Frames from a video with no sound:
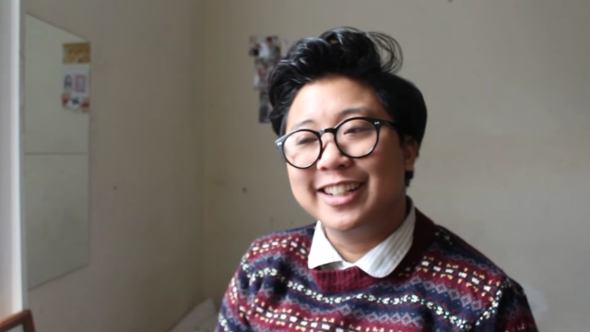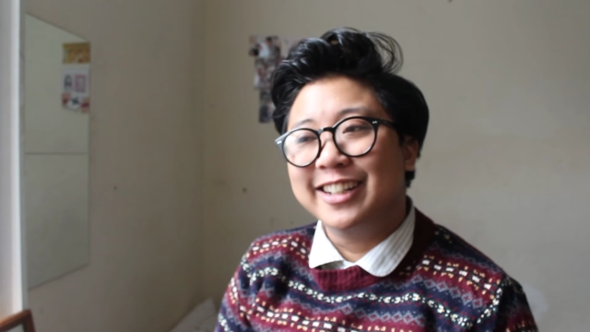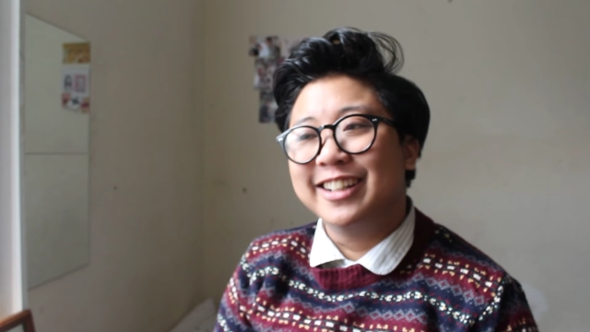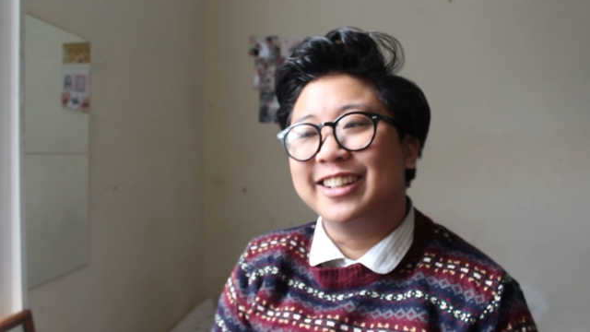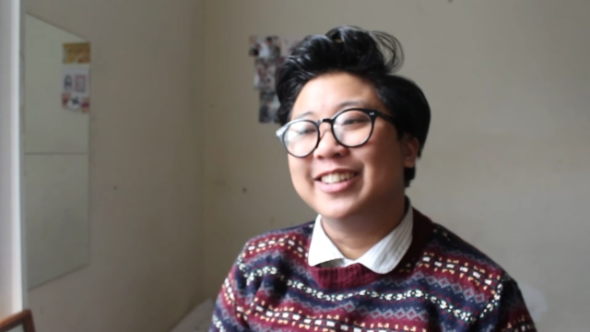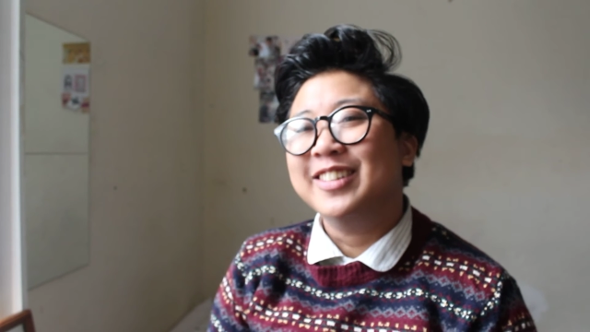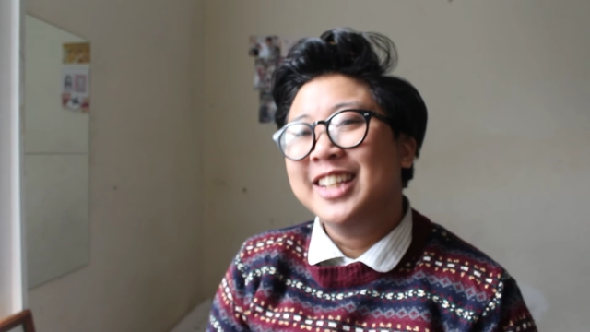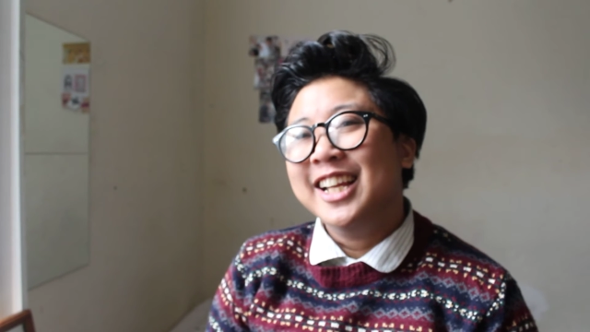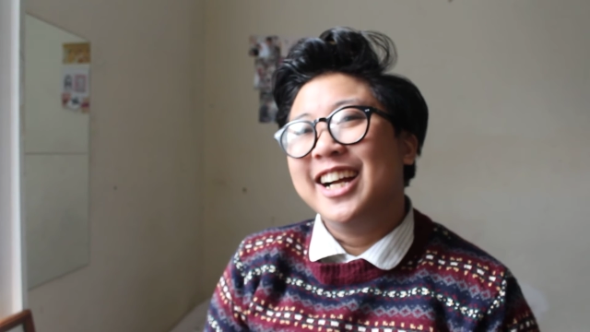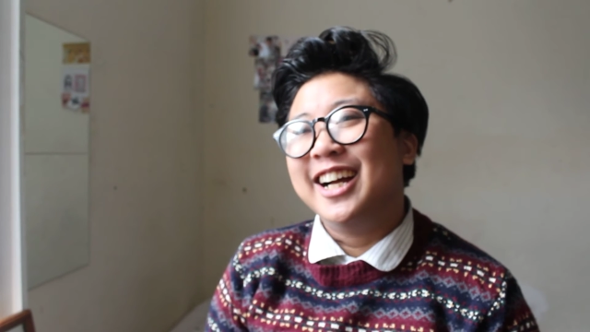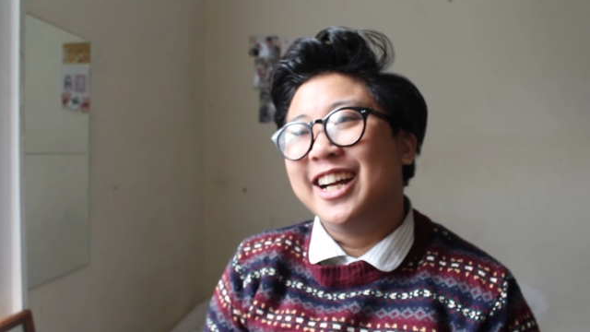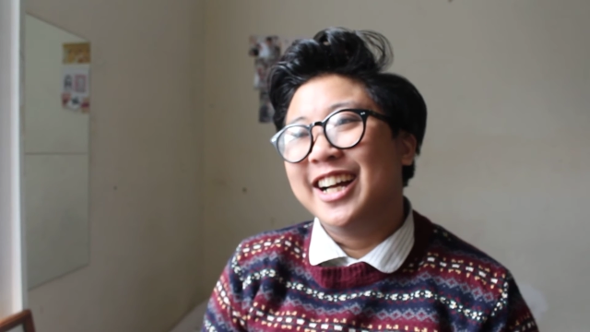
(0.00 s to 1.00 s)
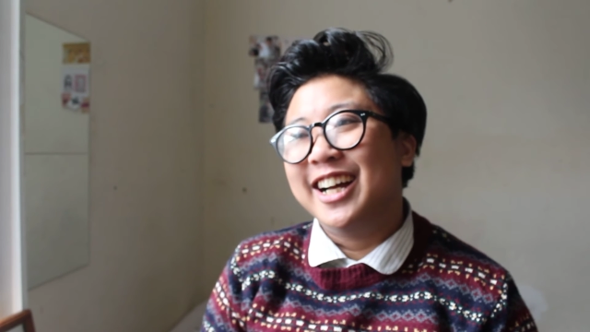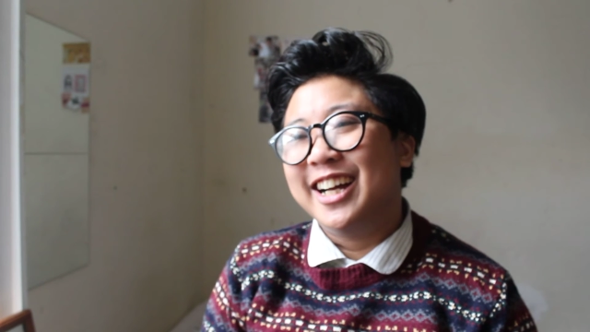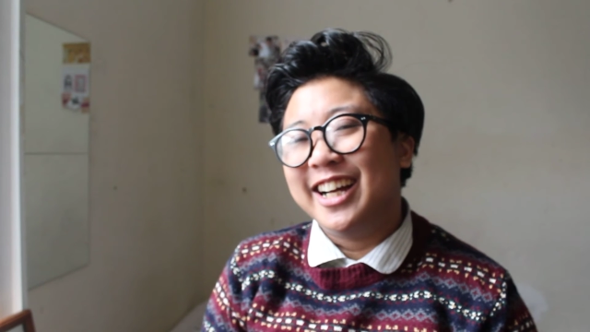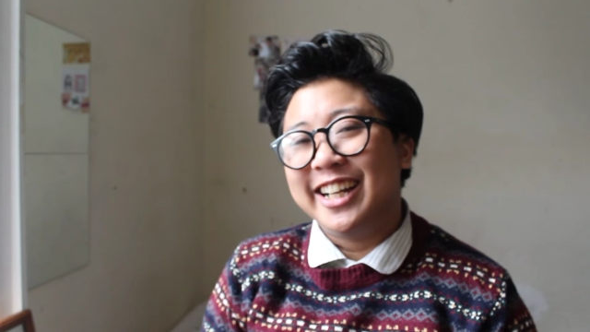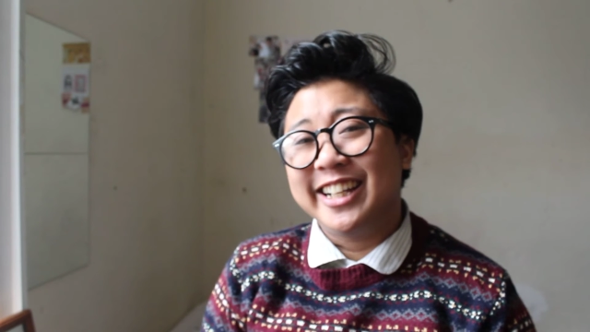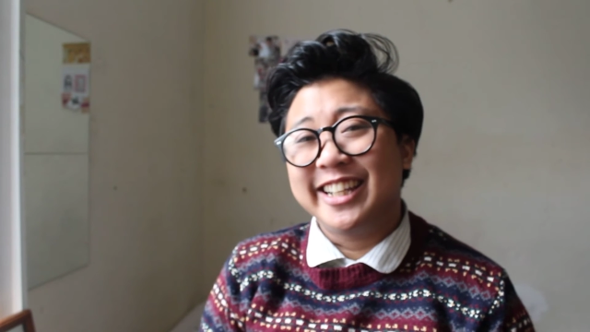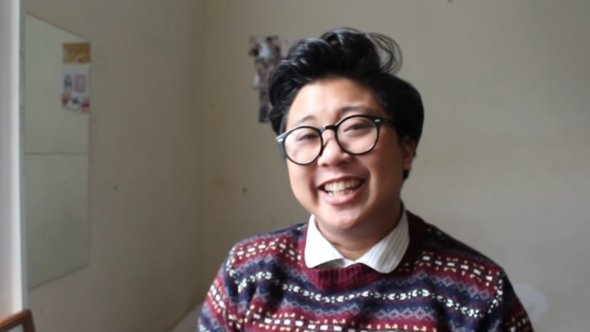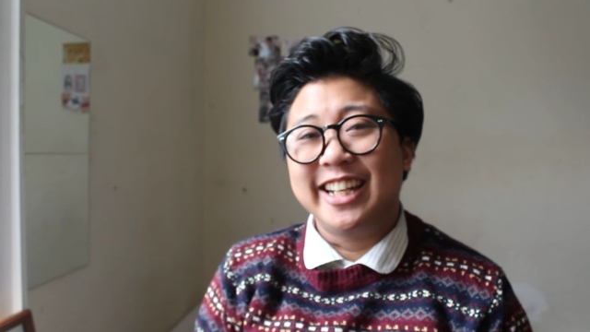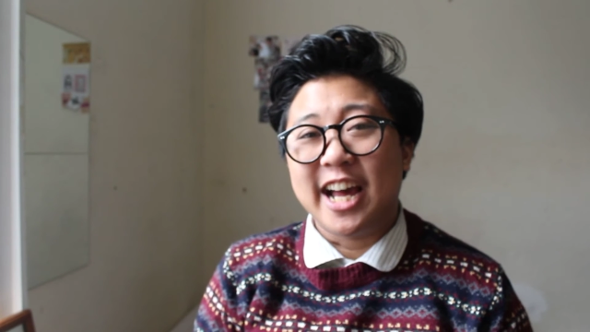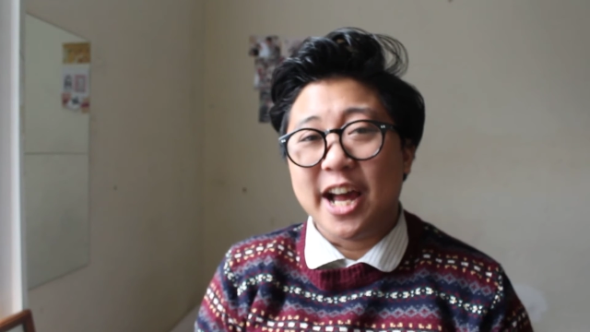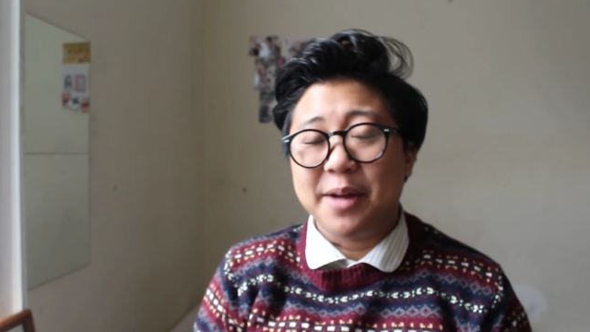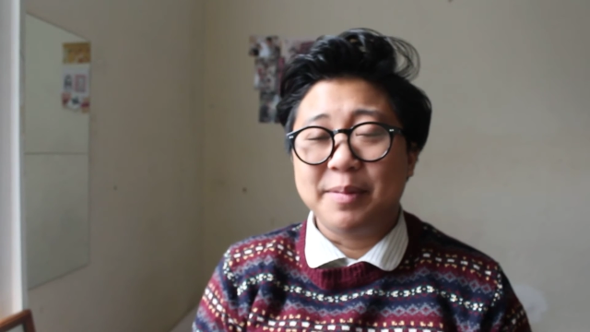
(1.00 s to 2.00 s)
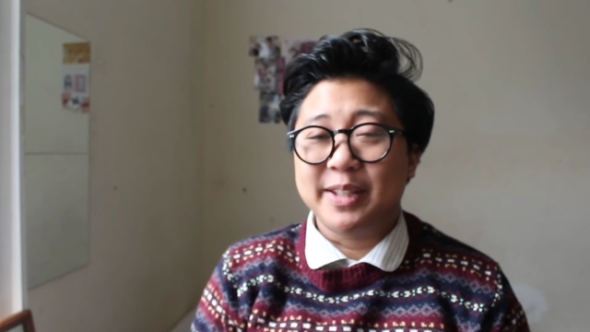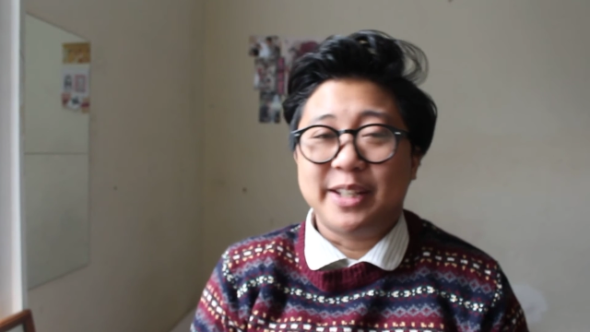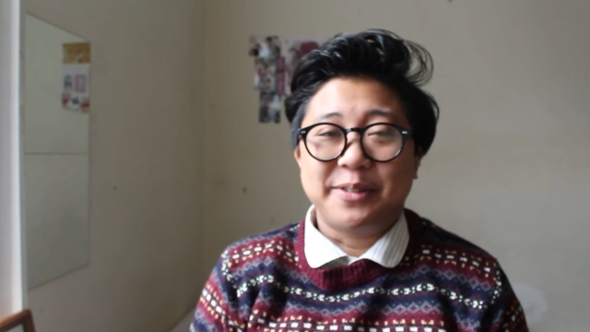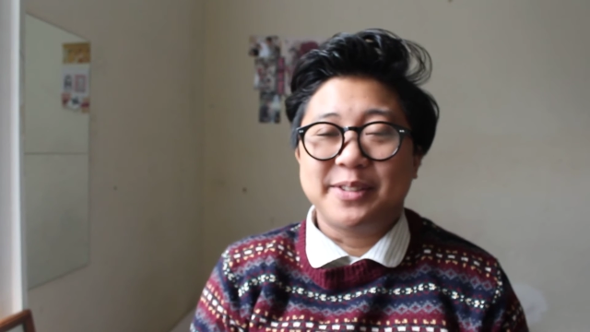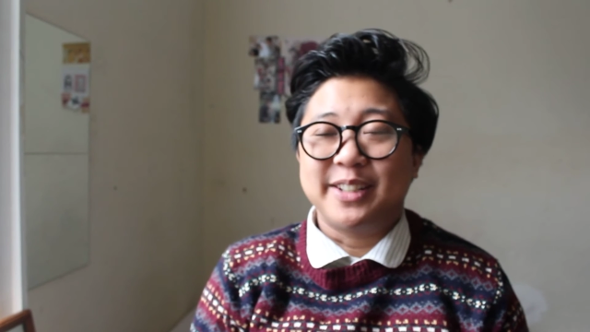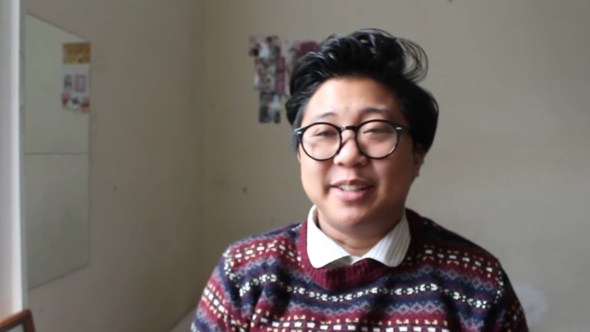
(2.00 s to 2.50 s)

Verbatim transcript: uh, other than that, I mean that was,